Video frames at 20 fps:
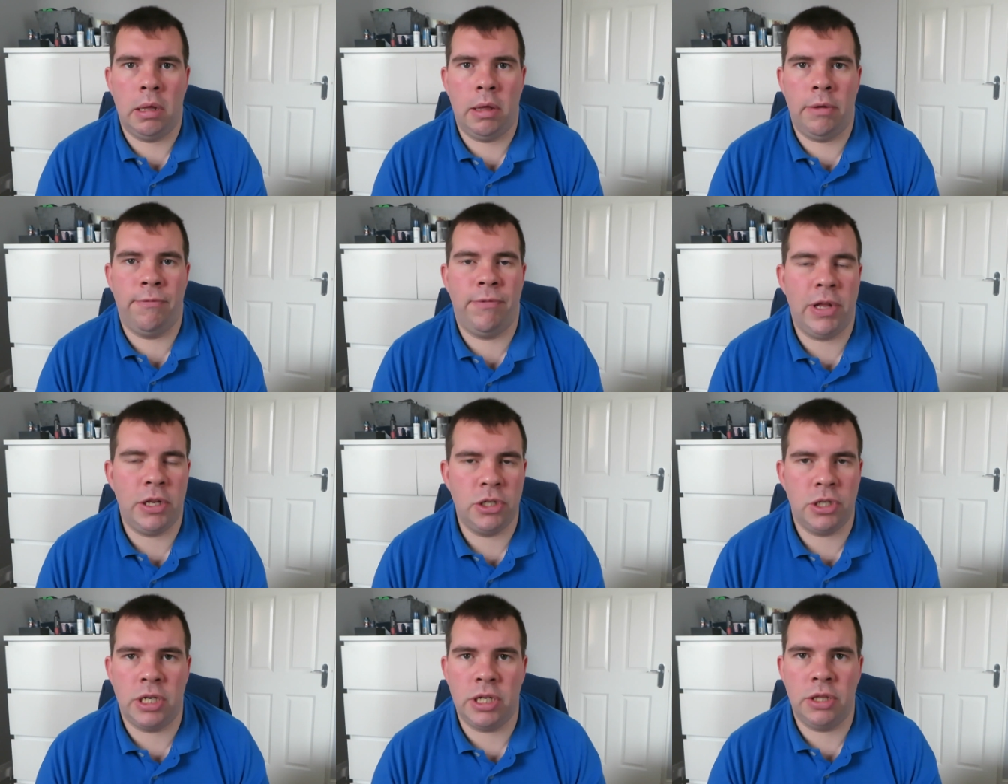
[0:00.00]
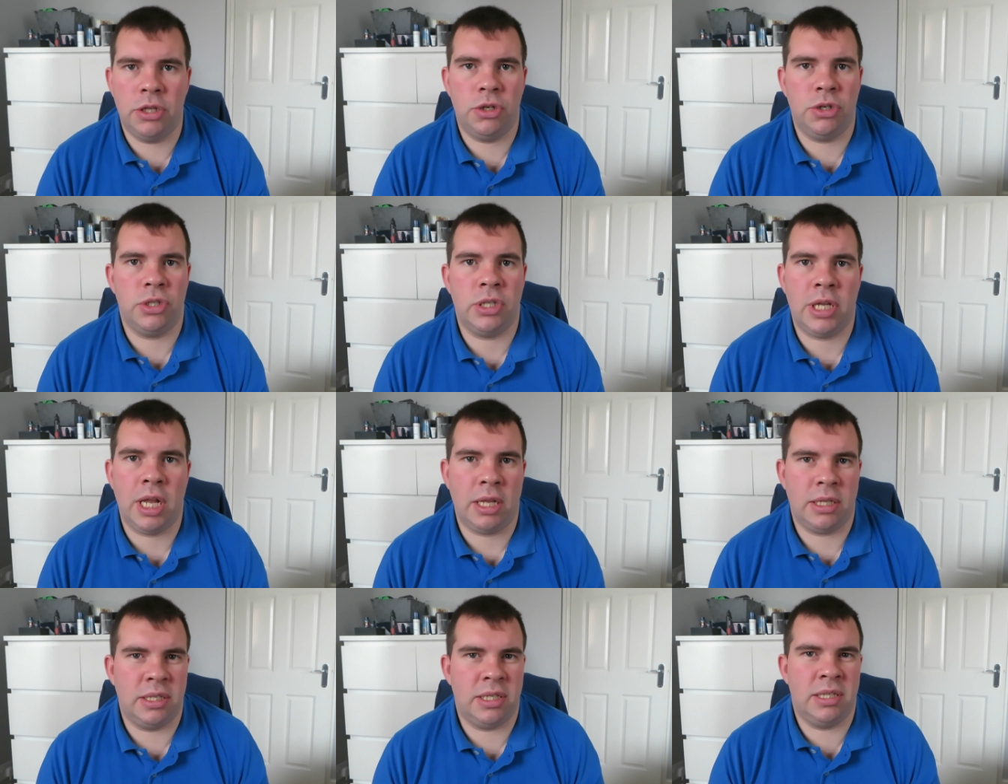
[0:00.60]
eventually they
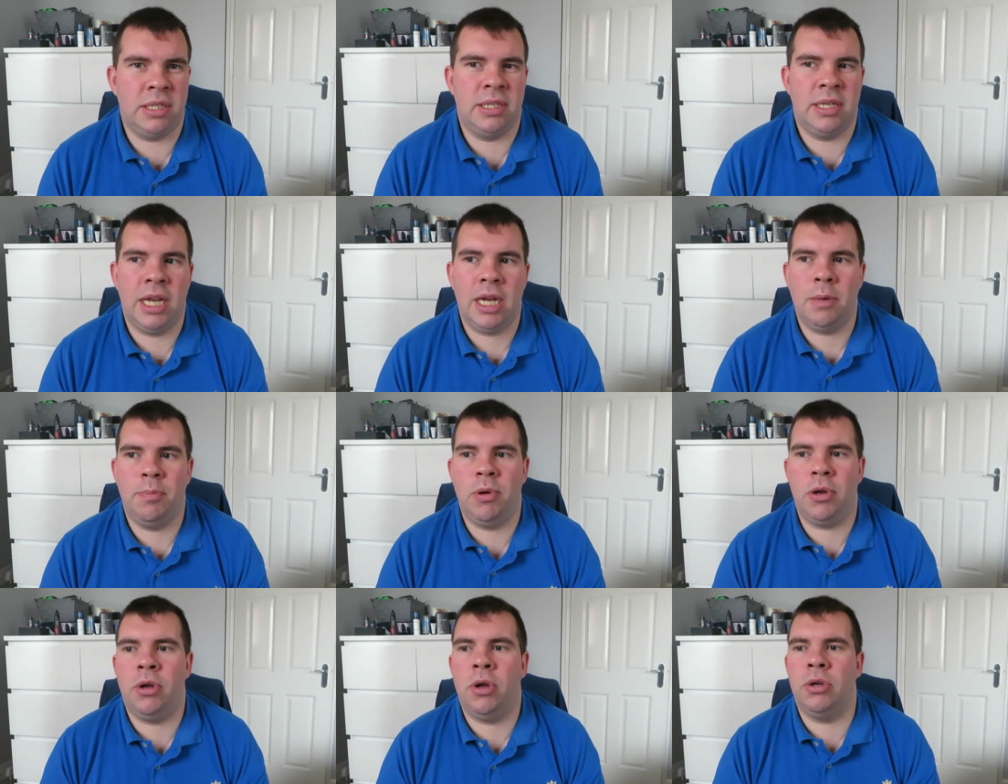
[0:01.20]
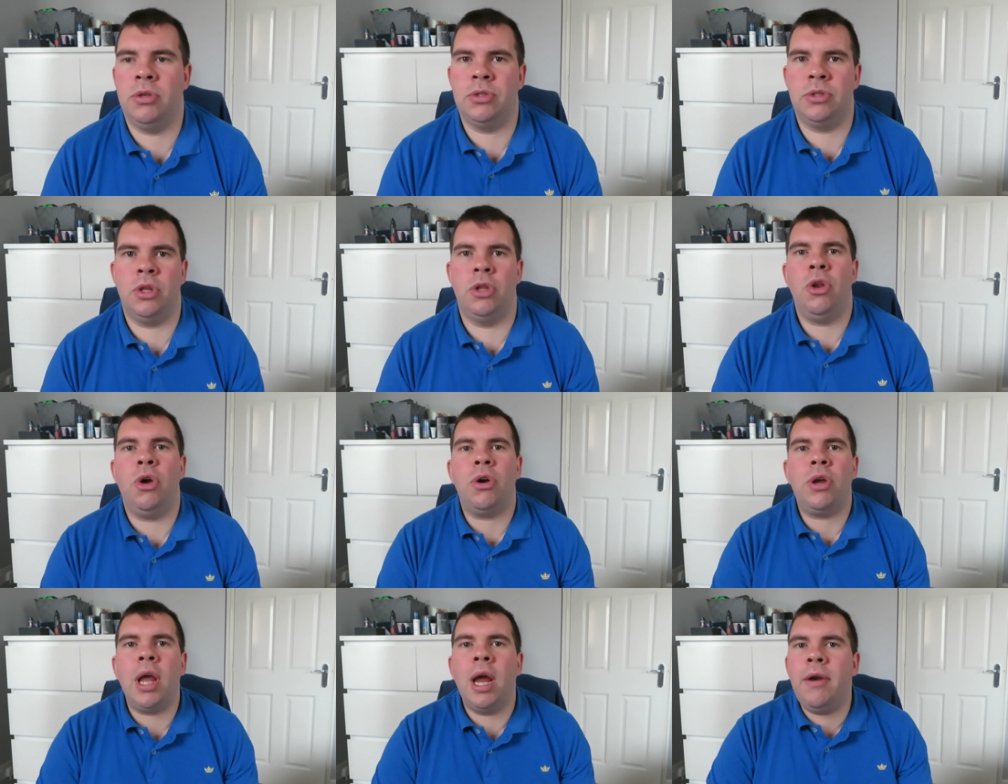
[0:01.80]
just get sick because they're
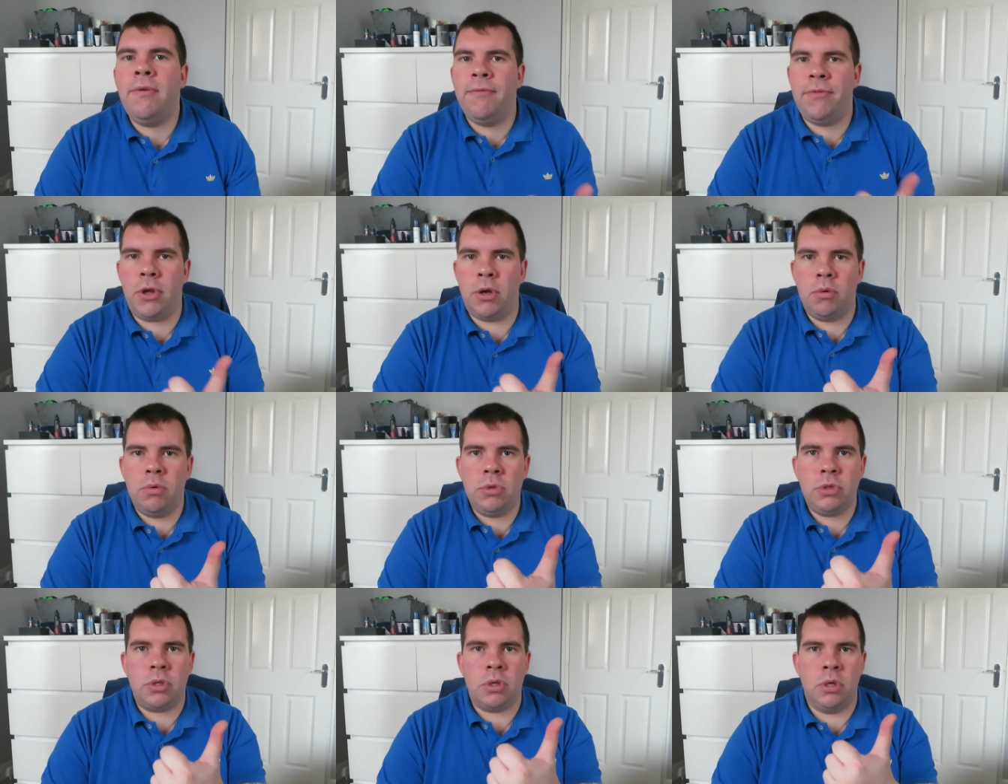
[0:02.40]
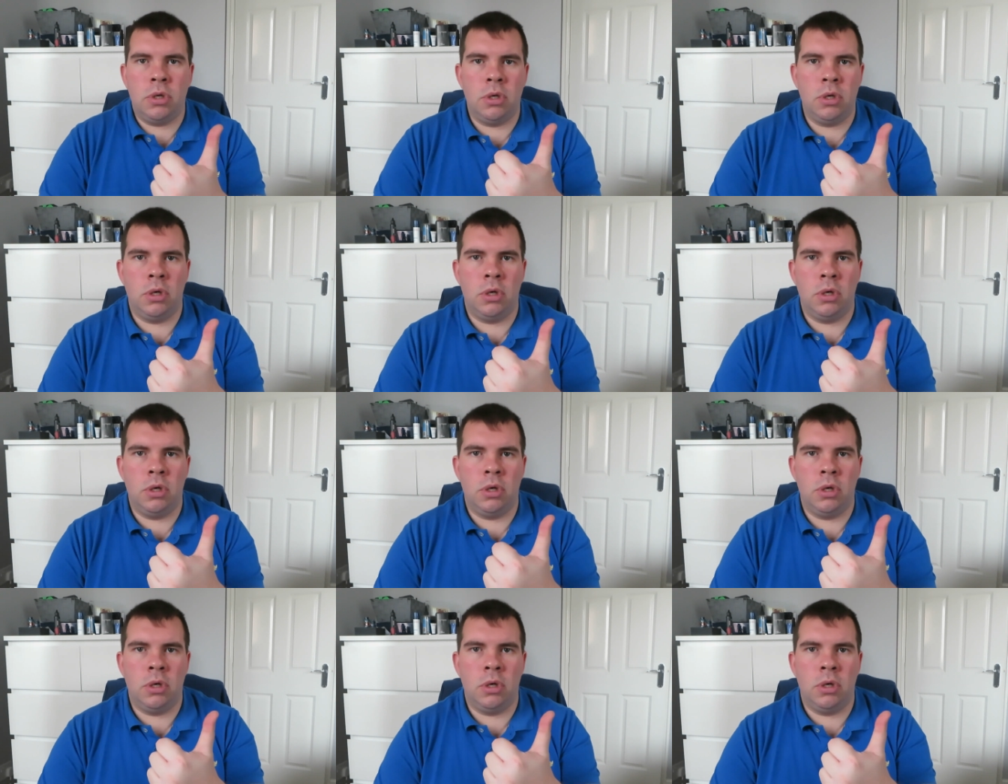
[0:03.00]
not getting views,